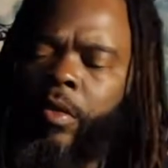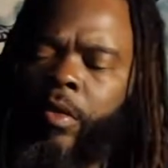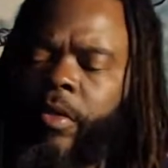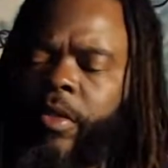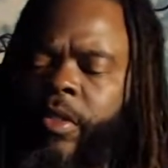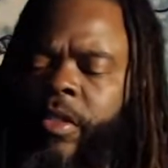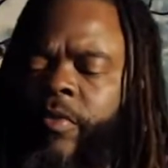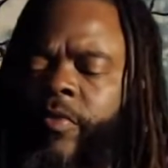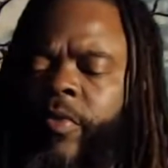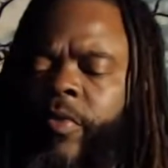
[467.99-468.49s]

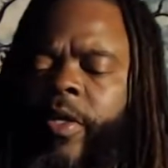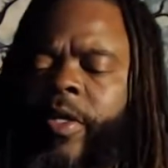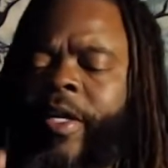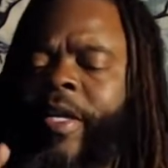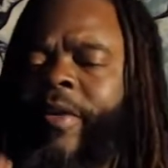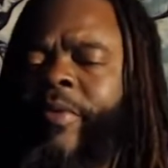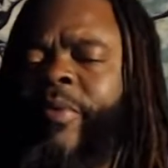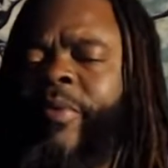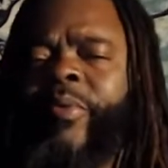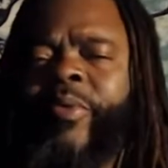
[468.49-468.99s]
So for an
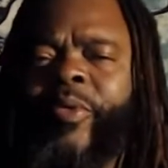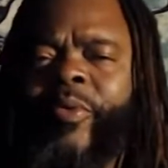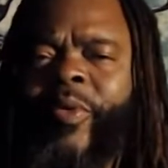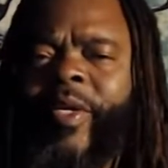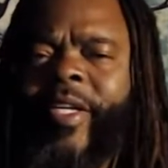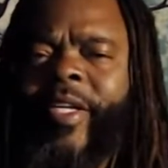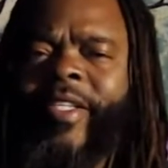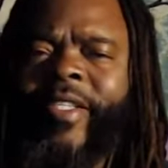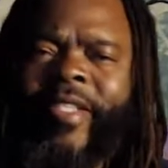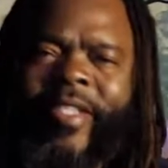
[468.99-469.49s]
air, we was
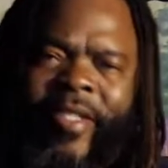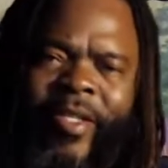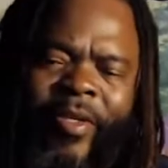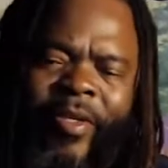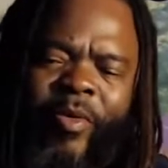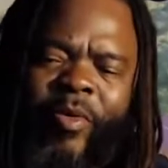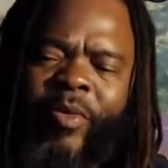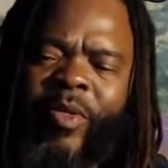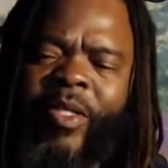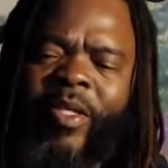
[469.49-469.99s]
running,
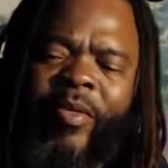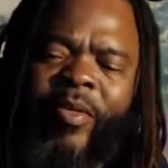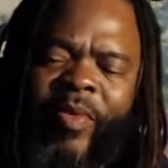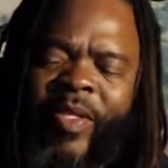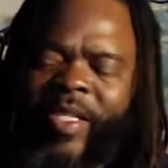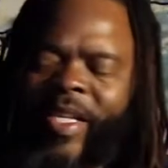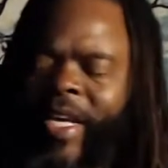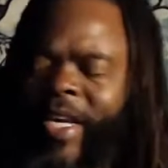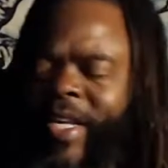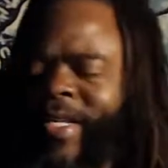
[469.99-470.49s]
we
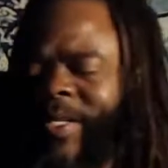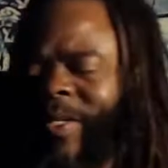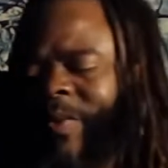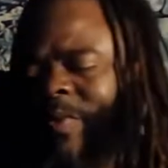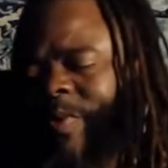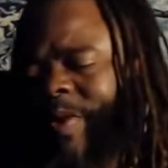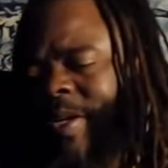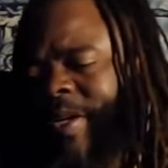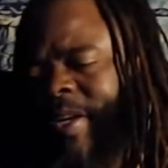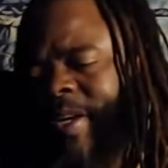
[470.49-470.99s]
was headed
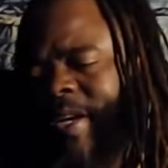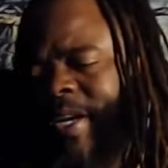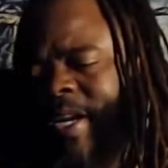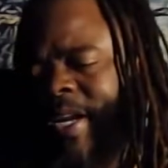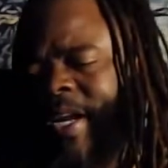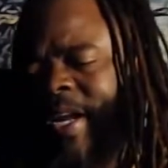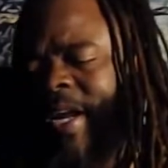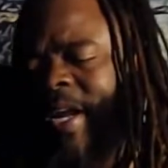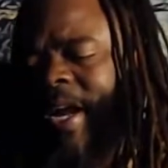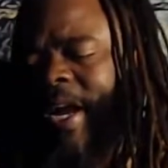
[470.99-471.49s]
somewhere.
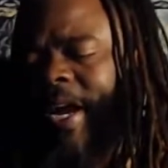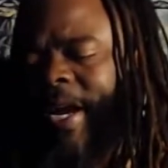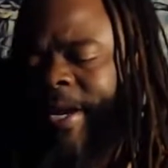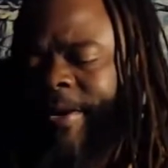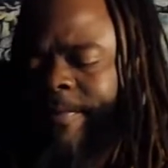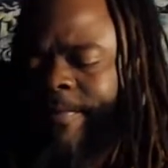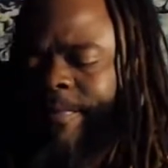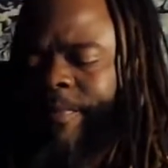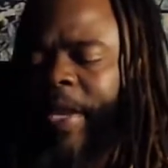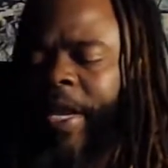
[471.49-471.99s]
All
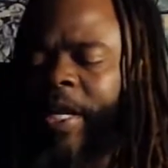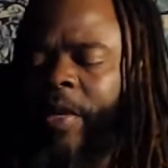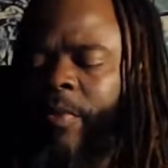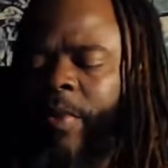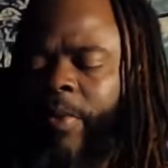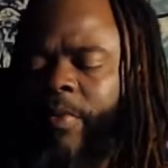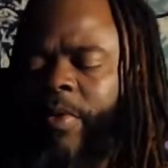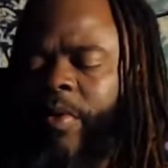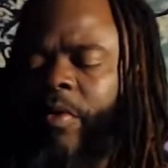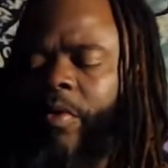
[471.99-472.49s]
right. Anyway,
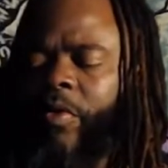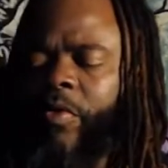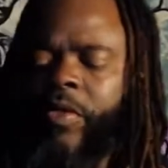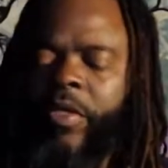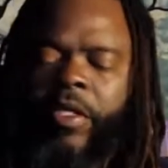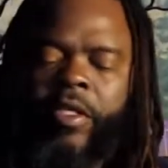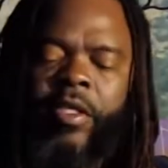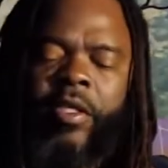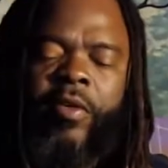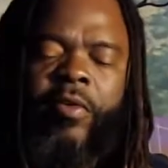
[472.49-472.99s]
we're going to go to
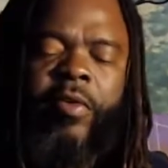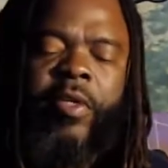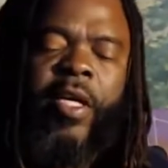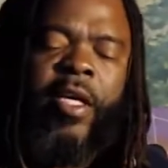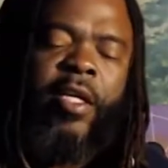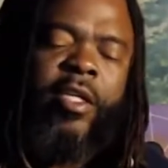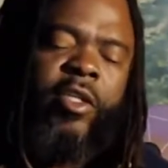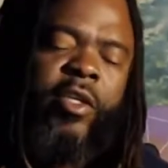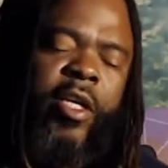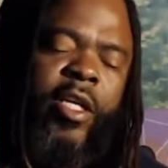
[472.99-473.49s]
this little
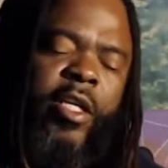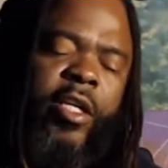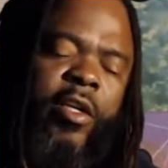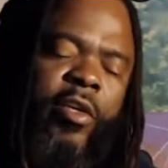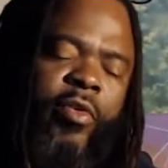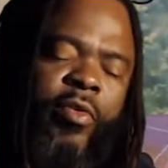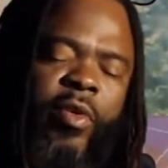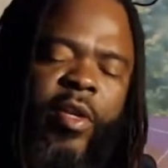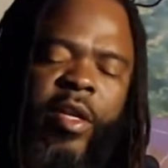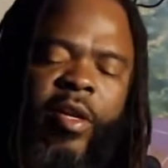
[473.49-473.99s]
deck, try to get a
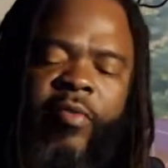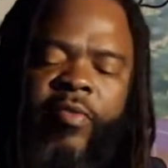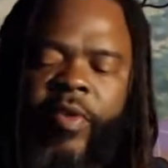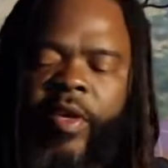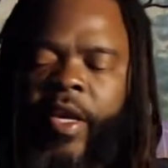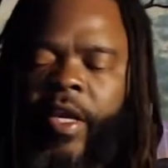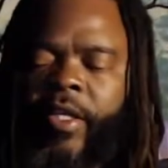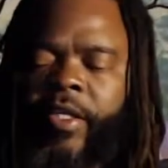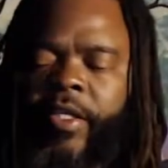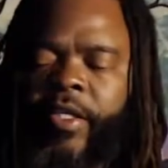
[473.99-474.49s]
little
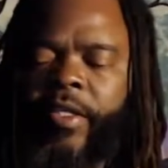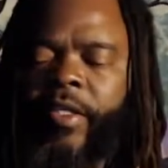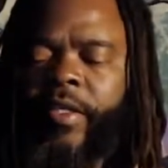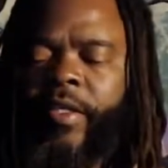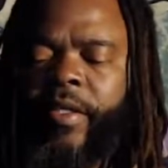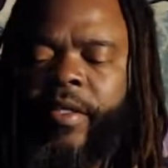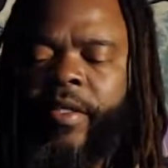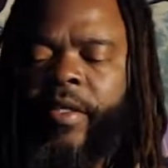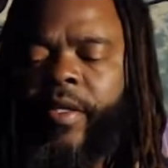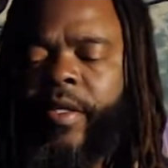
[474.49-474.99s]
clarification,
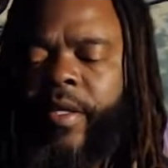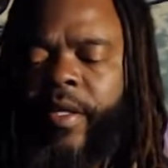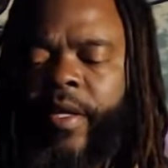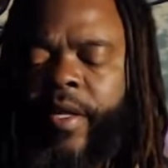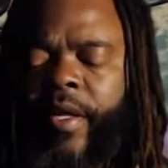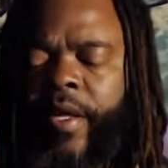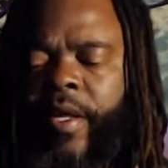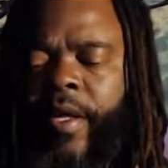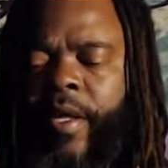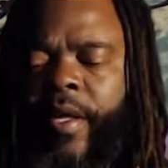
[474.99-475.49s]

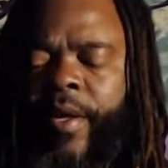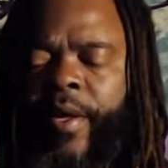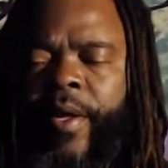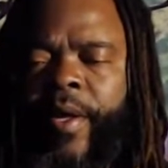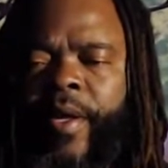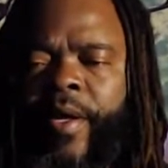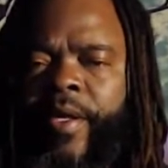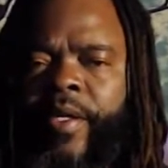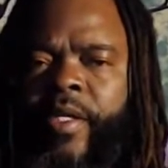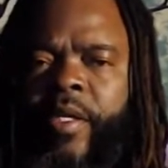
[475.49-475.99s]

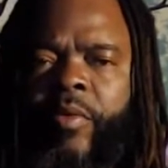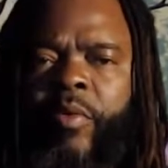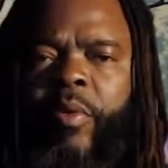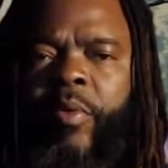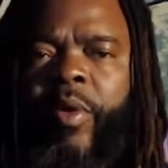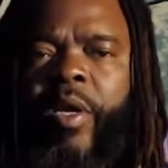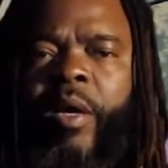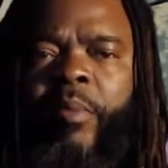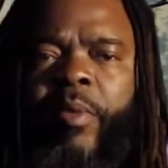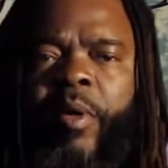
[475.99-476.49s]
see what
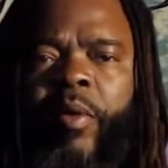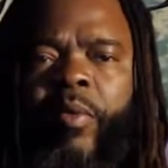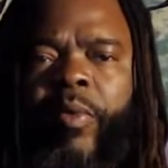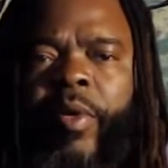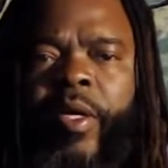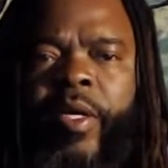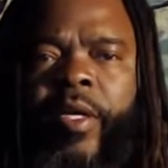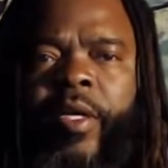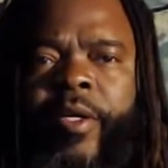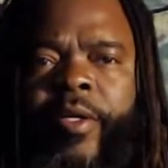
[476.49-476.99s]
we come up with
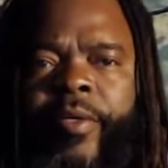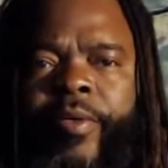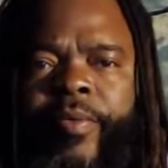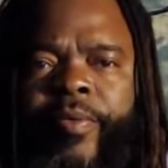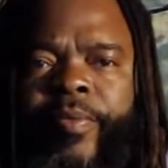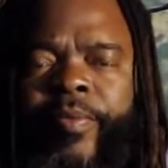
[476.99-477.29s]
here.